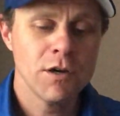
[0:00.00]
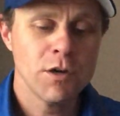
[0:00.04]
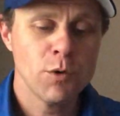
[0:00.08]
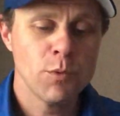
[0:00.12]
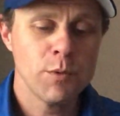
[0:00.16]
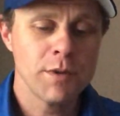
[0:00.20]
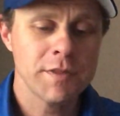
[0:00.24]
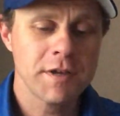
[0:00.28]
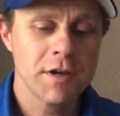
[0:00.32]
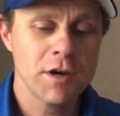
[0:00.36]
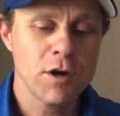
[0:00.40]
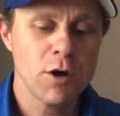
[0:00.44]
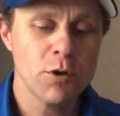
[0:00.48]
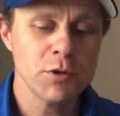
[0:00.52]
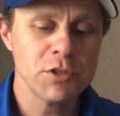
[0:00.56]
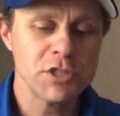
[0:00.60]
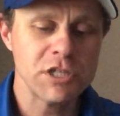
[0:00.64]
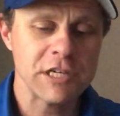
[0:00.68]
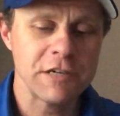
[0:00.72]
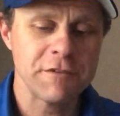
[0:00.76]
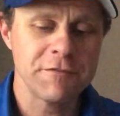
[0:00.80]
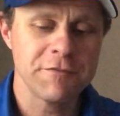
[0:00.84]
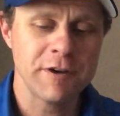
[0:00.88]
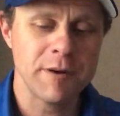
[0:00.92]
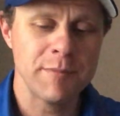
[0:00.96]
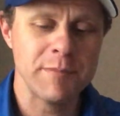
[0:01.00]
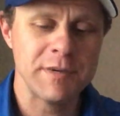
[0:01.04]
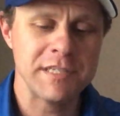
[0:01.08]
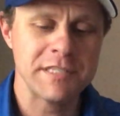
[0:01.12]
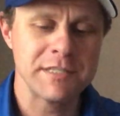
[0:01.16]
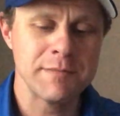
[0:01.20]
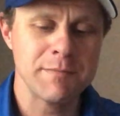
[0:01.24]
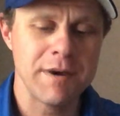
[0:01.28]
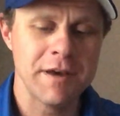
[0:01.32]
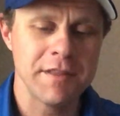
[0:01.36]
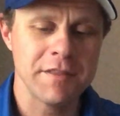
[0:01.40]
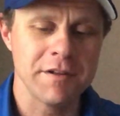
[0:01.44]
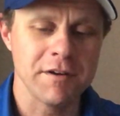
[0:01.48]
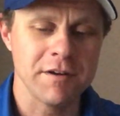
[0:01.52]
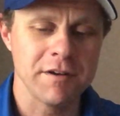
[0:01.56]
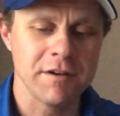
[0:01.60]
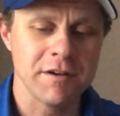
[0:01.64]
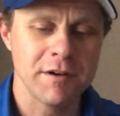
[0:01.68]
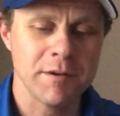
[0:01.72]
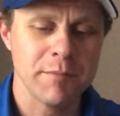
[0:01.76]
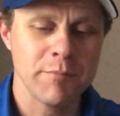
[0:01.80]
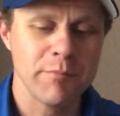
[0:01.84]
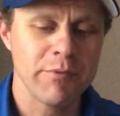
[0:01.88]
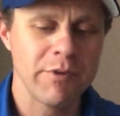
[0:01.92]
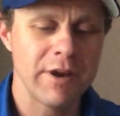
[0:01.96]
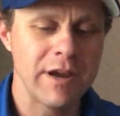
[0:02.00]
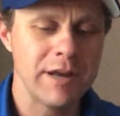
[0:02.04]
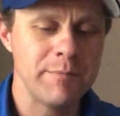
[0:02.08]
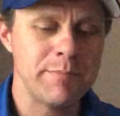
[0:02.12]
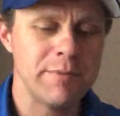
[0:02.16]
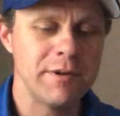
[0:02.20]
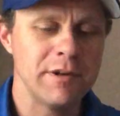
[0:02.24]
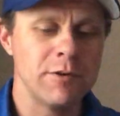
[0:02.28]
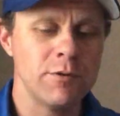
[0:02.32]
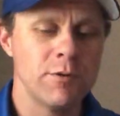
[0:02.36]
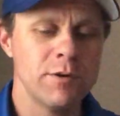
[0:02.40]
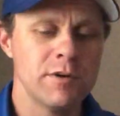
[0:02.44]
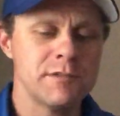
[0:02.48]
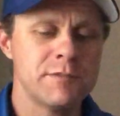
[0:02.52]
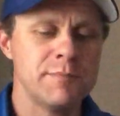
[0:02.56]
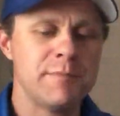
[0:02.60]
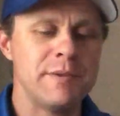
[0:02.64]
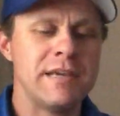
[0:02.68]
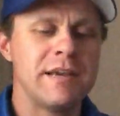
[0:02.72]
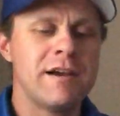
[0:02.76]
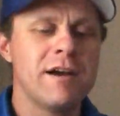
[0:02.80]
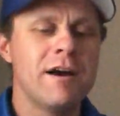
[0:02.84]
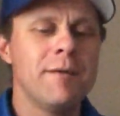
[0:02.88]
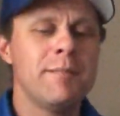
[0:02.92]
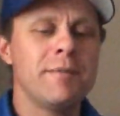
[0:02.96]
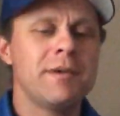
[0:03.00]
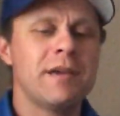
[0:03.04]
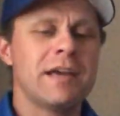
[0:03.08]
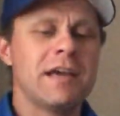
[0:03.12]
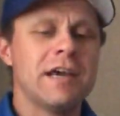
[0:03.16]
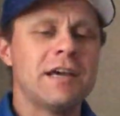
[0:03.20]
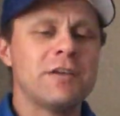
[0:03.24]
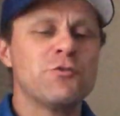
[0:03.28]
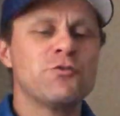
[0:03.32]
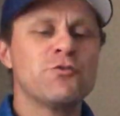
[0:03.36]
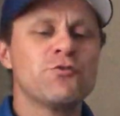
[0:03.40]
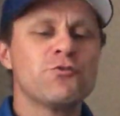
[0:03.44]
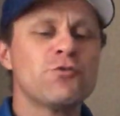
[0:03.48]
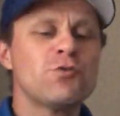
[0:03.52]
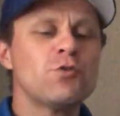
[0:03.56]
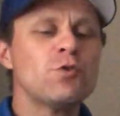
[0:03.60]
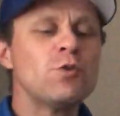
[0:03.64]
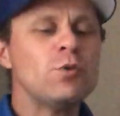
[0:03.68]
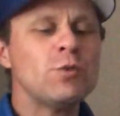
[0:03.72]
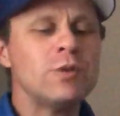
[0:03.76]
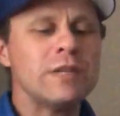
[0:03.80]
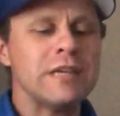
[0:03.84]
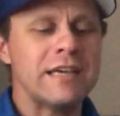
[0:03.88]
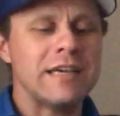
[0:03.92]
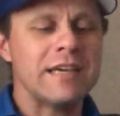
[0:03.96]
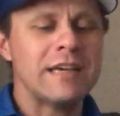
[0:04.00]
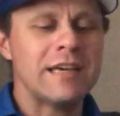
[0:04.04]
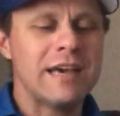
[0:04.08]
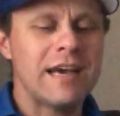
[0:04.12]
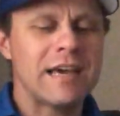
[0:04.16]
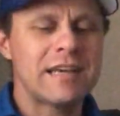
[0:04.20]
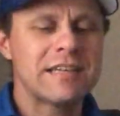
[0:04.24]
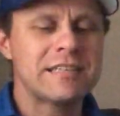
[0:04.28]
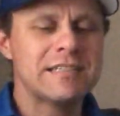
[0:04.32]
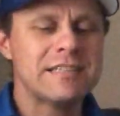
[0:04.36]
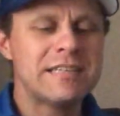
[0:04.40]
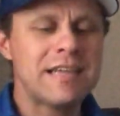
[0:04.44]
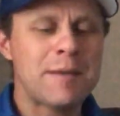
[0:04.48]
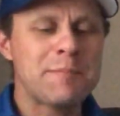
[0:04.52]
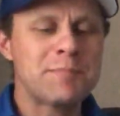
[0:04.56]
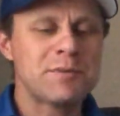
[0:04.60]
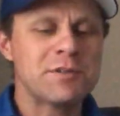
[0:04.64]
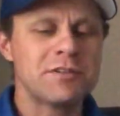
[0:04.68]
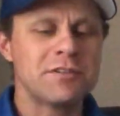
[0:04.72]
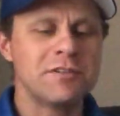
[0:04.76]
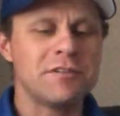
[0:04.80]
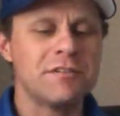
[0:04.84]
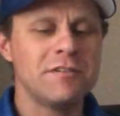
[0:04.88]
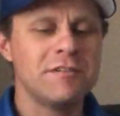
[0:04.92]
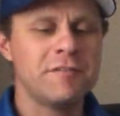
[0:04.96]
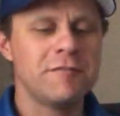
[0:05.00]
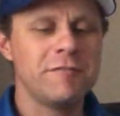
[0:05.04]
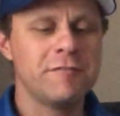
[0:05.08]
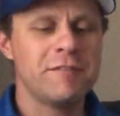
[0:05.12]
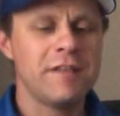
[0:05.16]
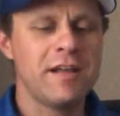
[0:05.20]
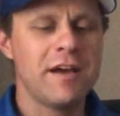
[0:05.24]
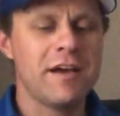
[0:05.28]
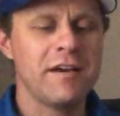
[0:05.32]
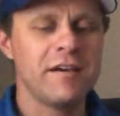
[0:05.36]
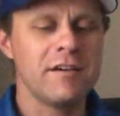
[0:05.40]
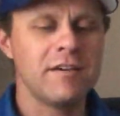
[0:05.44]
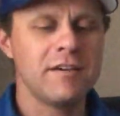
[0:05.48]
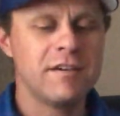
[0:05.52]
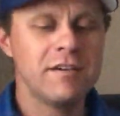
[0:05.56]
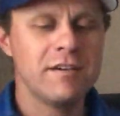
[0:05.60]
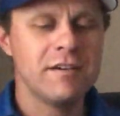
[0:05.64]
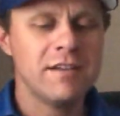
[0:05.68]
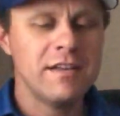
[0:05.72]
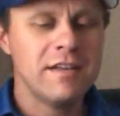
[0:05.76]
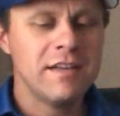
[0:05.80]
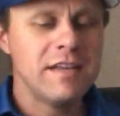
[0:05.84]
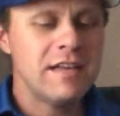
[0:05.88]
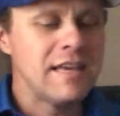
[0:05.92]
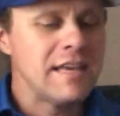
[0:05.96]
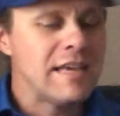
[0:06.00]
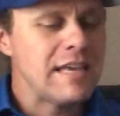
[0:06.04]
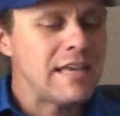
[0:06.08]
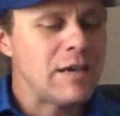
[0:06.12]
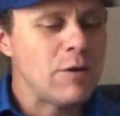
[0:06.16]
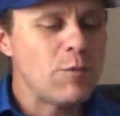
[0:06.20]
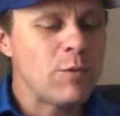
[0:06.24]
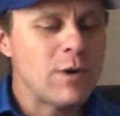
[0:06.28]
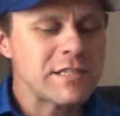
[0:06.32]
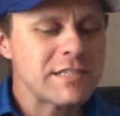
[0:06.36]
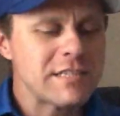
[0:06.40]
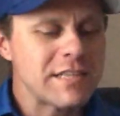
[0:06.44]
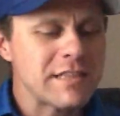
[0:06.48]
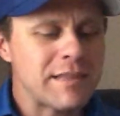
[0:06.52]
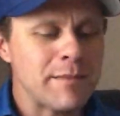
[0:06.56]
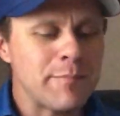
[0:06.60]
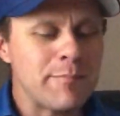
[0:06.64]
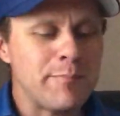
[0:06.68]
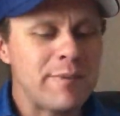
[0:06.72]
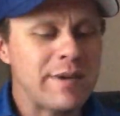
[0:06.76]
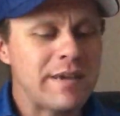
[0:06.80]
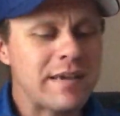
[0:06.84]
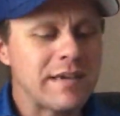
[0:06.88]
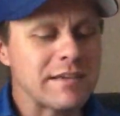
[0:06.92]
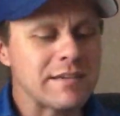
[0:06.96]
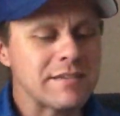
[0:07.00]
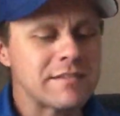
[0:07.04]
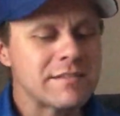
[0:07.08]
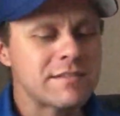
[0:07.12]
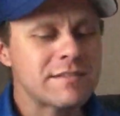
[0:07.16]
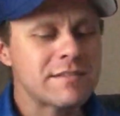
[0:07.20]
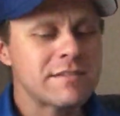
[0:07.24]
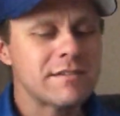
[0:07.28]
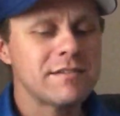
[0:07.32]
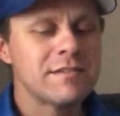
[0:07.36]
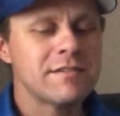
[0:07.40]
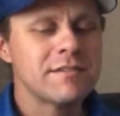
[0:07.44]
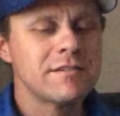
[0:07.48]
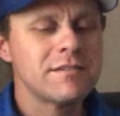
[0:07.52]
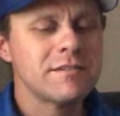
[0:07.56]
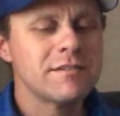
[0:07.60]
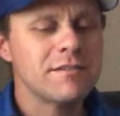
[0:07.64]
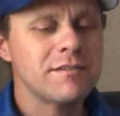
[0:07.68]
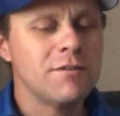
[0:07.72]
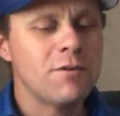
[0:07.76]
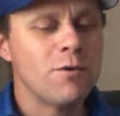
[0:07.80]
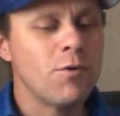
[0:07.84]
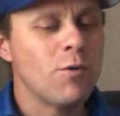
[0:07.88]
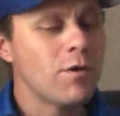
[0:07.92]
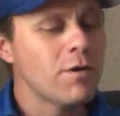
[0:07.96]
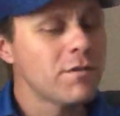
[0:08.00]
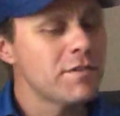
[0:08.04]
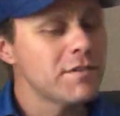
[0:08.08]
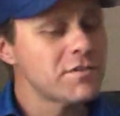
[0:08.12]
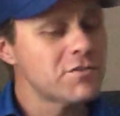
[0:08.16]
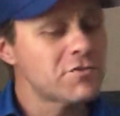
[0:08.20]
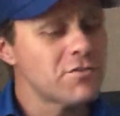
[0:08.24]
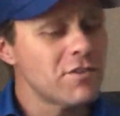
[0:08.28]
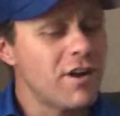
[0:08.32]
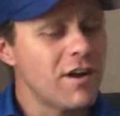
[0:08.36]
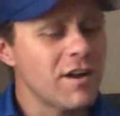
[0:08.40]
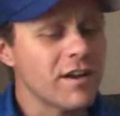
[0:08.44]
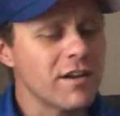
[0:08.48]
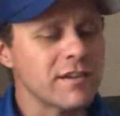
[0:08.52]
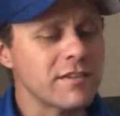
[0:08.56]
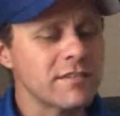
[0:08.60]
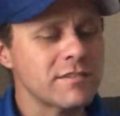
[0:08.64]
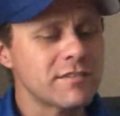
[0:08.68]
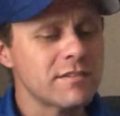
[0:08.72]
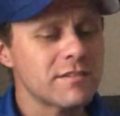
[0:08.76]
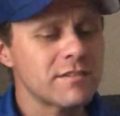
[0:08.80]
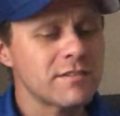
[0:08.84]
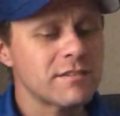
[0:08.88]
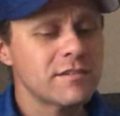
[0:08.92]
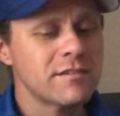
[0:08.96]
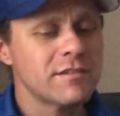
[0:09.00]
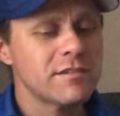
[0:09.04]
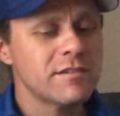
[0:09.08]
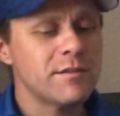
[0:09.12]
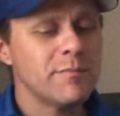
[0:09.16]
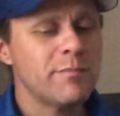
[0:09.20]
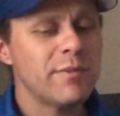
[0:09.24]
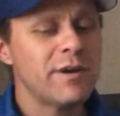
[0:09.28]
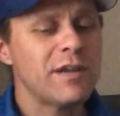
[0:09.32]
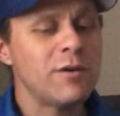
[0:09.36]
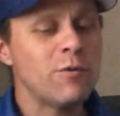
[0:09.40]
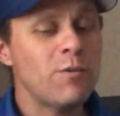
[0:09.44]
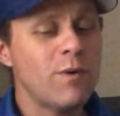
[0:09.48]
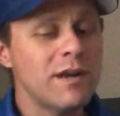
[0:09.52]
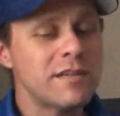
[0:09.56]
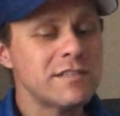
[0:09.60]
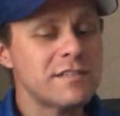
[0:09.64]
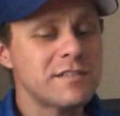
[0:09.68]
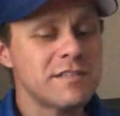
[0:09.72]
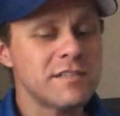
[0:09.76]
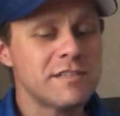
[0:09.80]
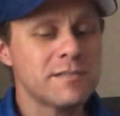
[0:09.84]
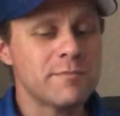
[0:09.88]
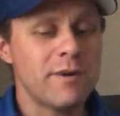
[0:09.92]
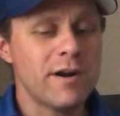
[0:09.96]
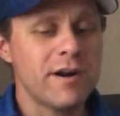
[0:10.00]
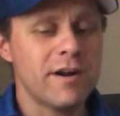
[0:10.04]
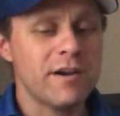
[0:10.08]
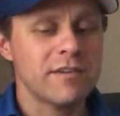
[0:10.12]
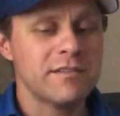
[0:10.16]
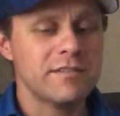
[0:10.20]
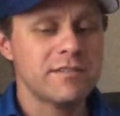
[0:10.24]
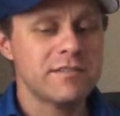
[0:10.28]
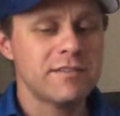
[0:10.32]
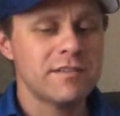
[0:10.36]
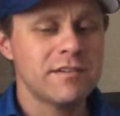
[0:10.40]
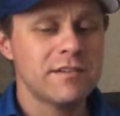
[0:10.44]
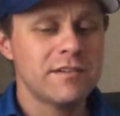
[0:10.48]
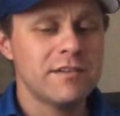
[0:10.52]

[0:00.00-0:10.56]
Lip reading: With coaching from his mother, Brightbill was becoming a truly exceptional flyer. He wasn't the biggest or the strongest, but he was the smartest.